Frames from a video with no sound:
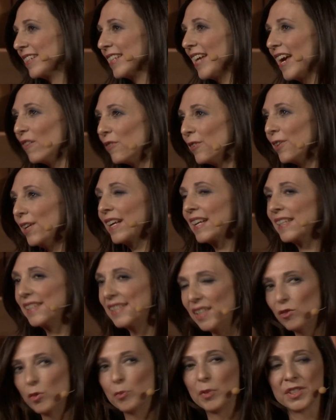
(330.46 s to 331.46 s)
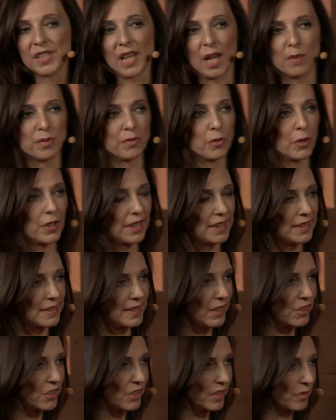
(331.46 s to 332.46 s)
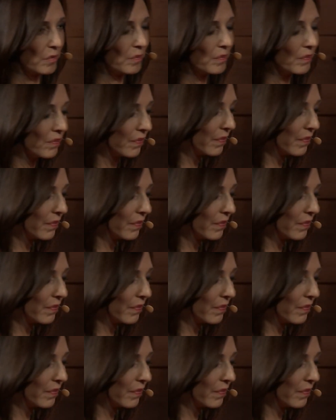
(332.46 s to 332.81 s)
to every conceivable type of organization.